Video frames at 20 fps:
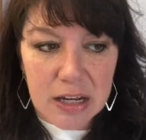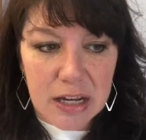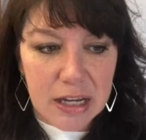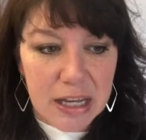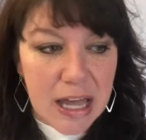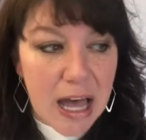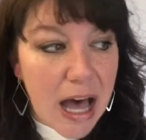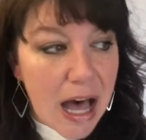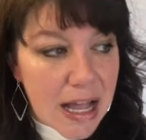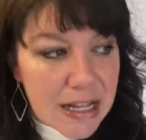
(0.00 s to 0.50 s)
a
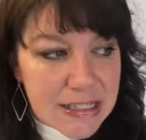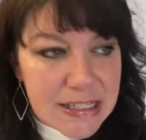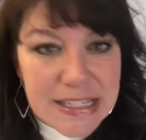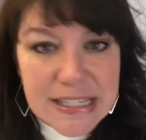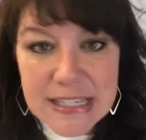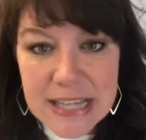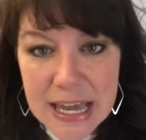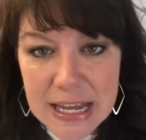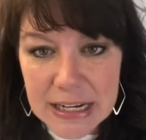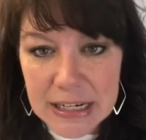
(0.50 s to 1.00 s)
cotton
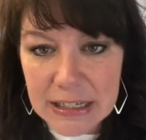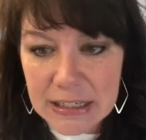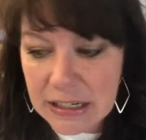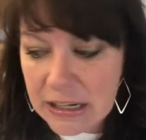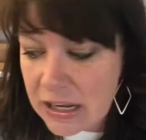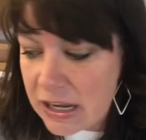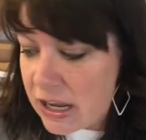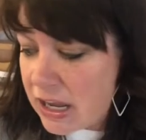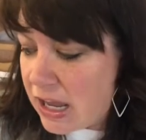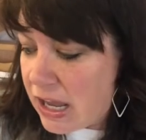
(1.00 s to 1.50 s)
setting
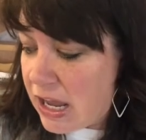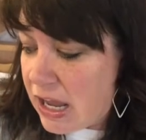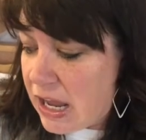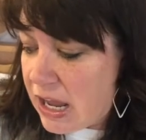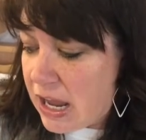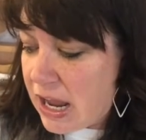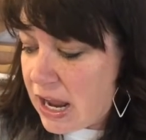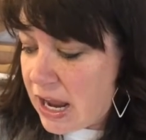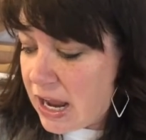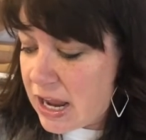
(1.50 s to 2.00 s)

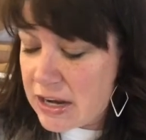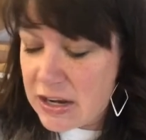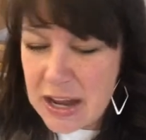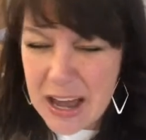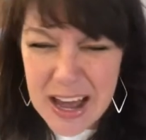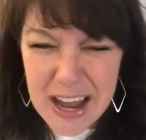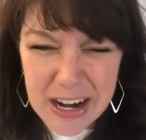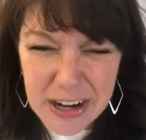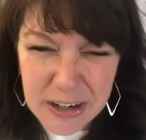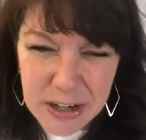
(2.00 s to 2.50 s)
and
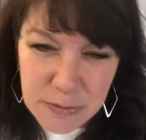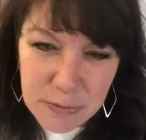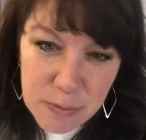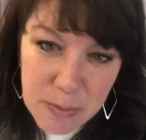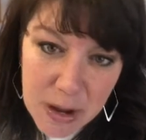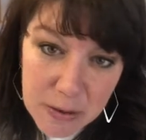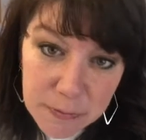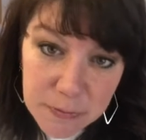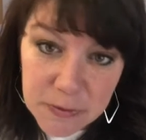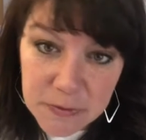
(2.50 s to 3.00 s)
iron it for
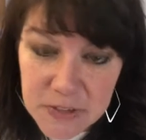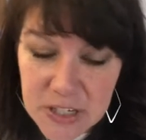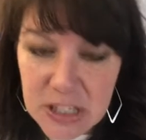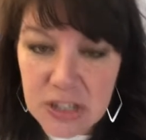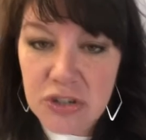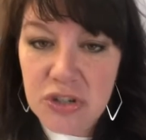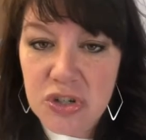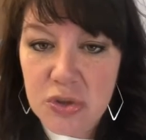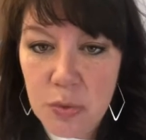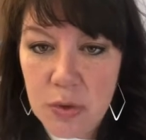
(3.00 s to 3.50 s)
about 15 or
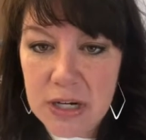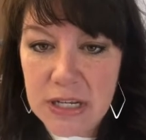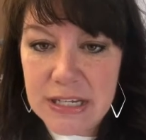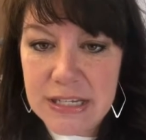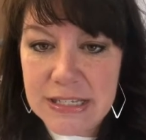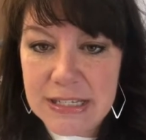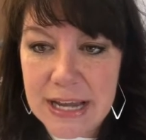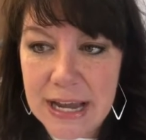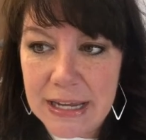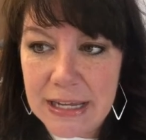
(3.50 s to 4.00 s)
20
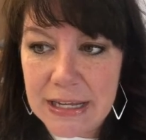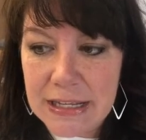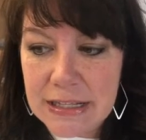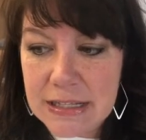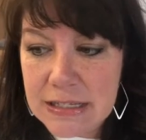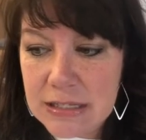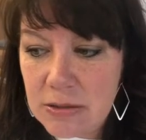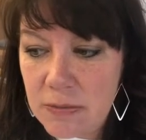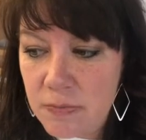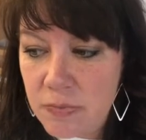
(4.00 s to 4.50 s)
seconds,
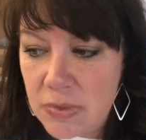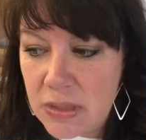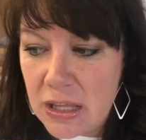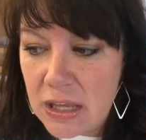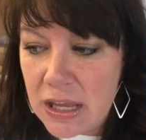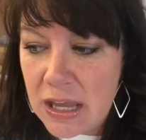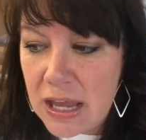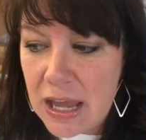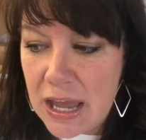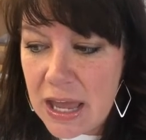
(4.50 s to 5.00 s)

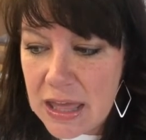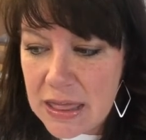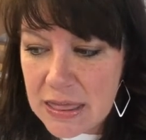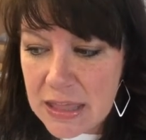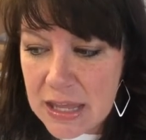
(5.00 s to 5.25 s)
and